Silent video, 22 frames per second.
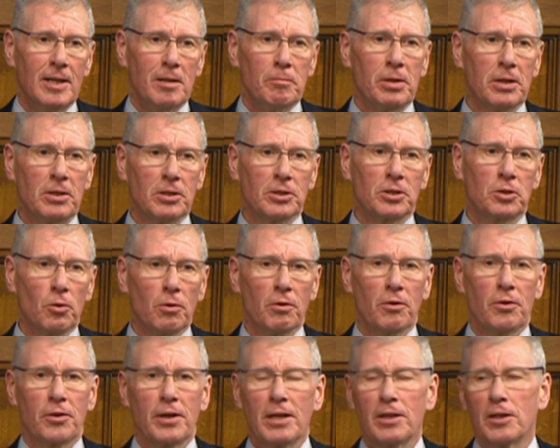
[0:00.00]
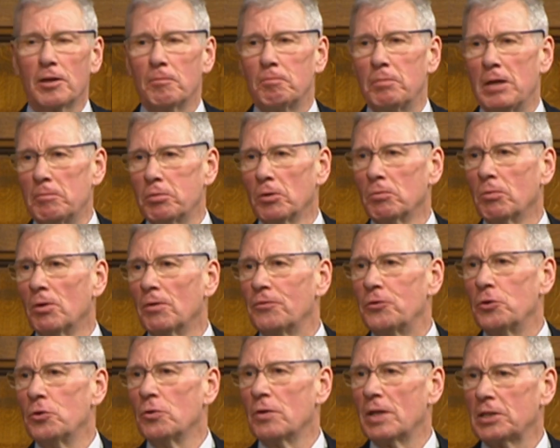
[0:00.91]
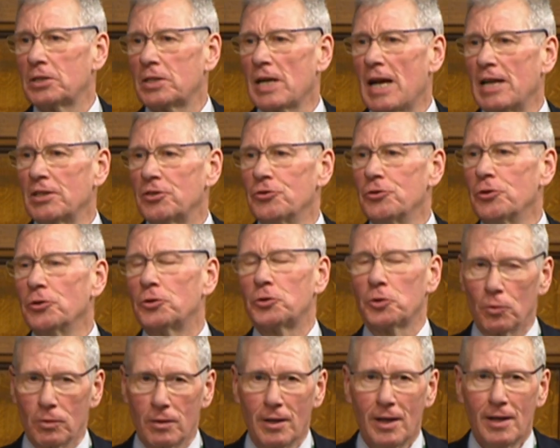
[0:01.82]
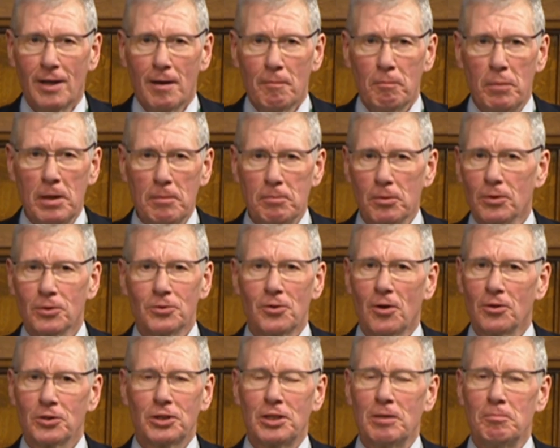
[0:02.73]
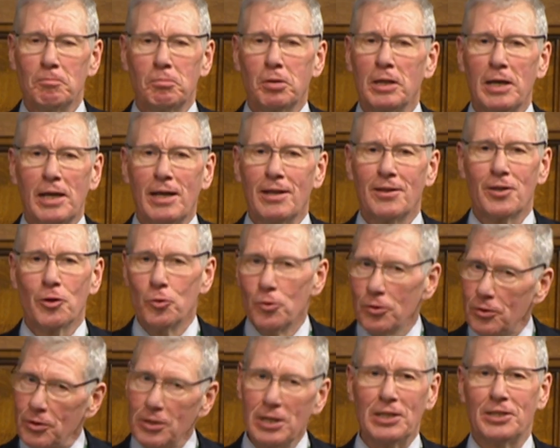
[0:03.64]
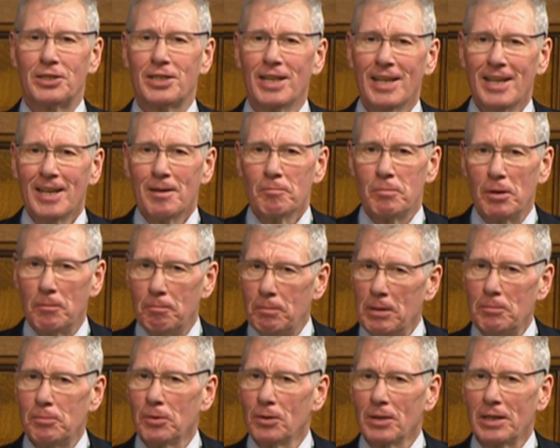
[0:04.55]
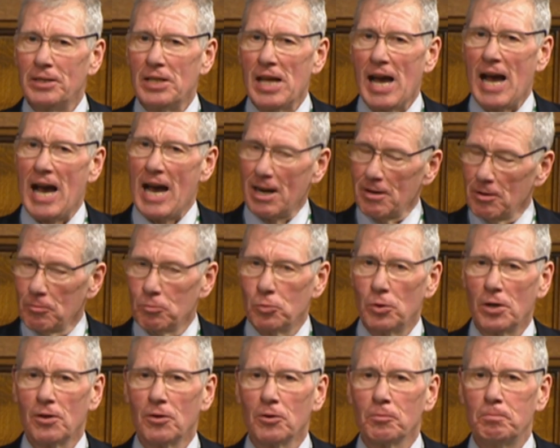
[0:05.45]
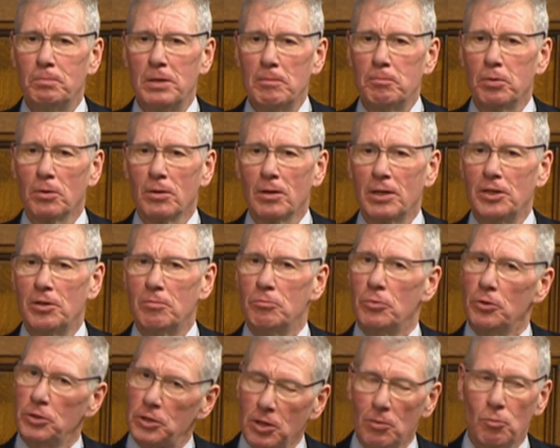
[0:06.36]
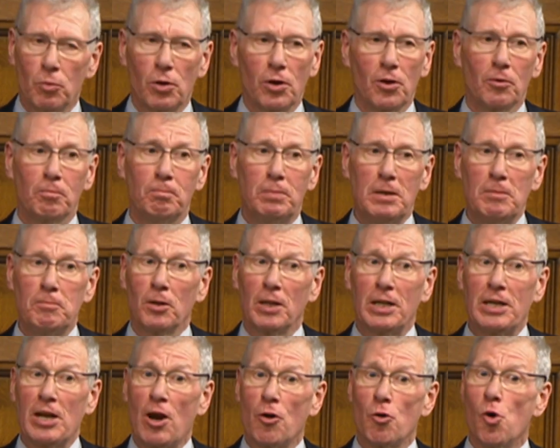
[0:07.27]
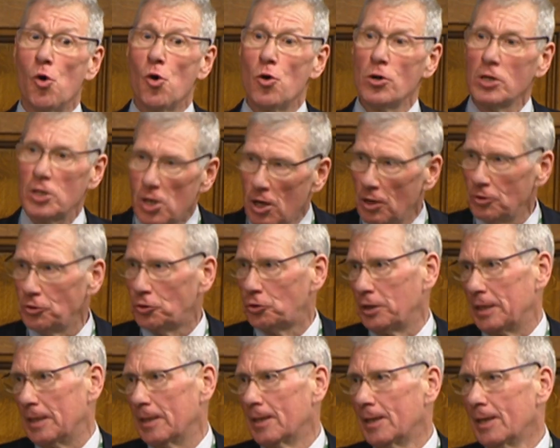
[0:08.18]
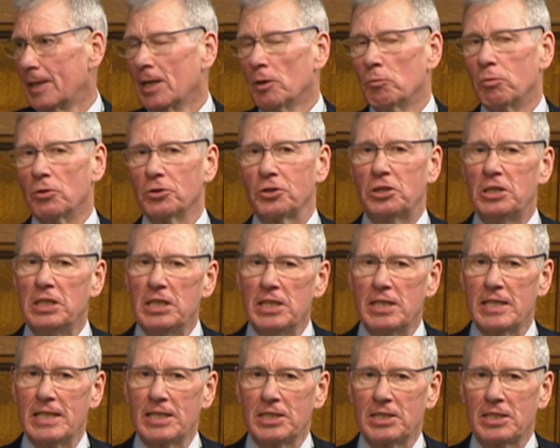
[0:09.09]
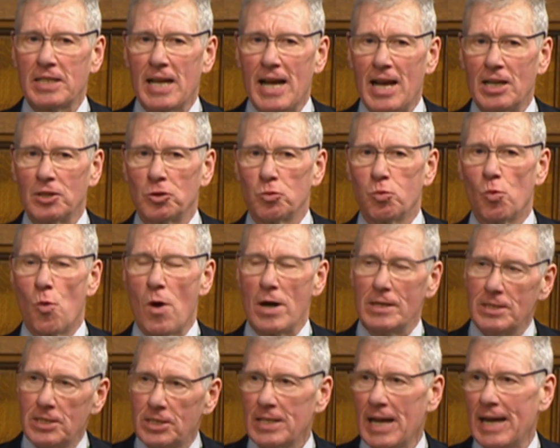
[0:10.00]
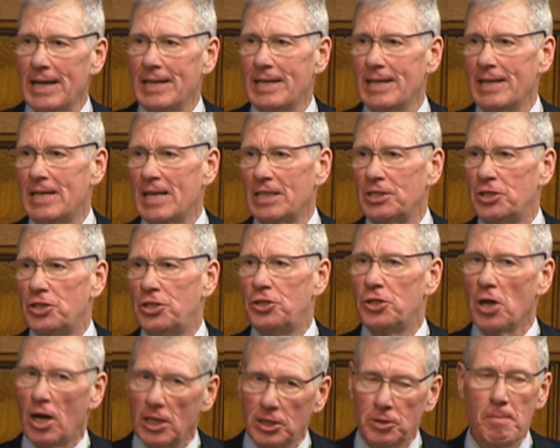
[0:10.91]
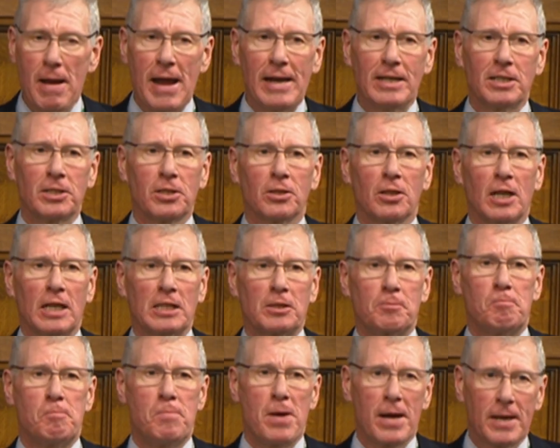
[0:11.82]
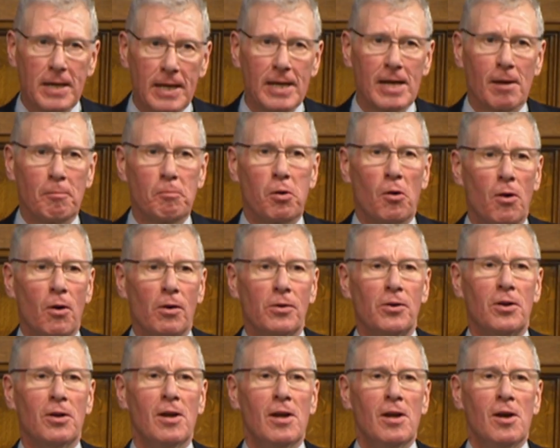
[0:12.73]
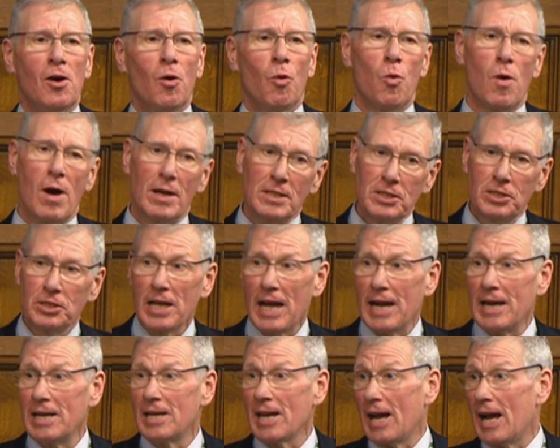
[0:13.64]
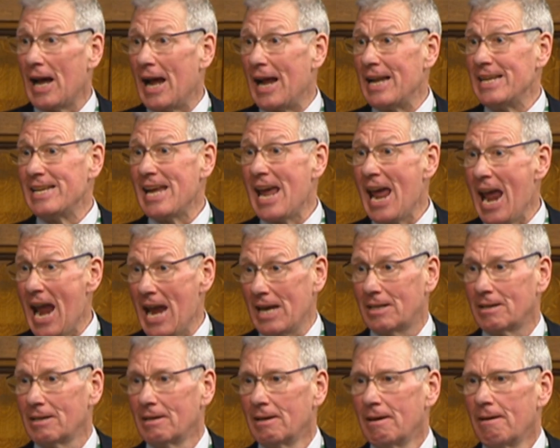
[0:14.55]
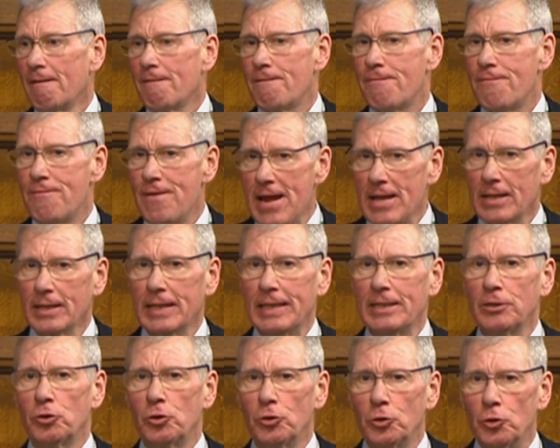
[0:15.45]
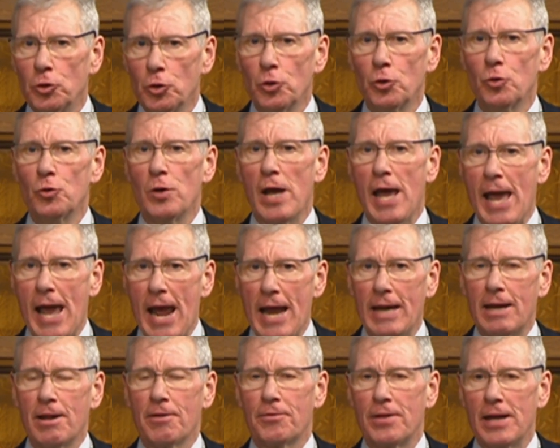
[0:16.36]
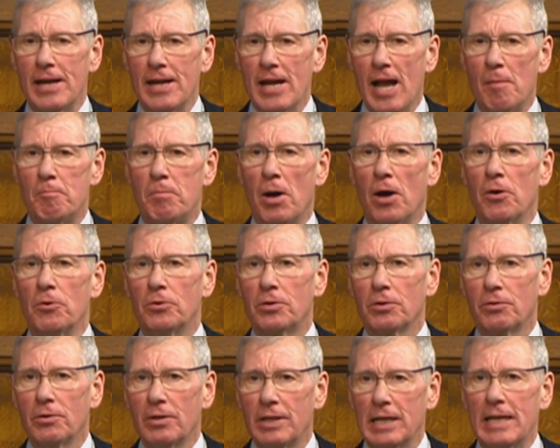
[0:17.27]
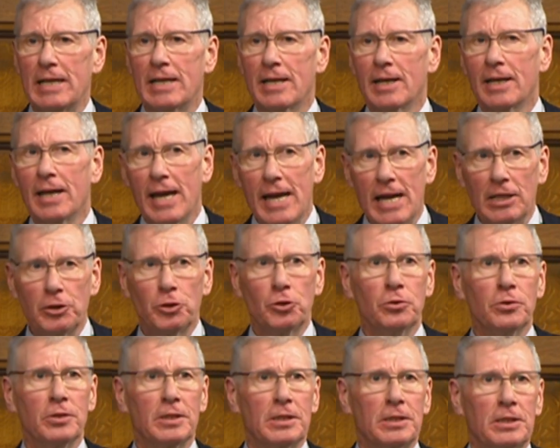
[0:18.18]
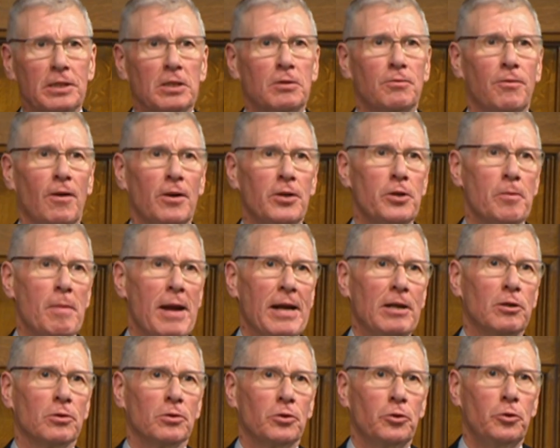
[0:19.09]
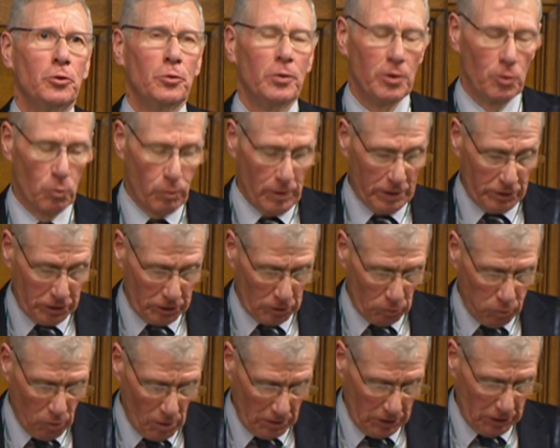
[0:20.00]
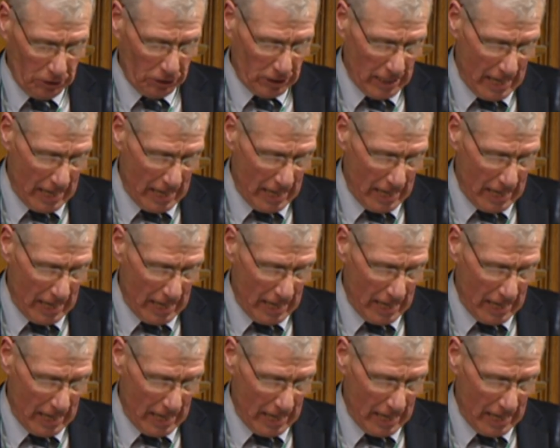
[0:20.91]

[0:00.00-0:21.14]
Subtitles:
Because don't think that people will view this as neutral. People, not simply the Houthis, but people in the Arab world, people in the Muslim world, people in our own country, will see this as one-sided, as judgmental, as picking upon one side, and yet failing to do anything about the issue that is fundamental to it, which is what is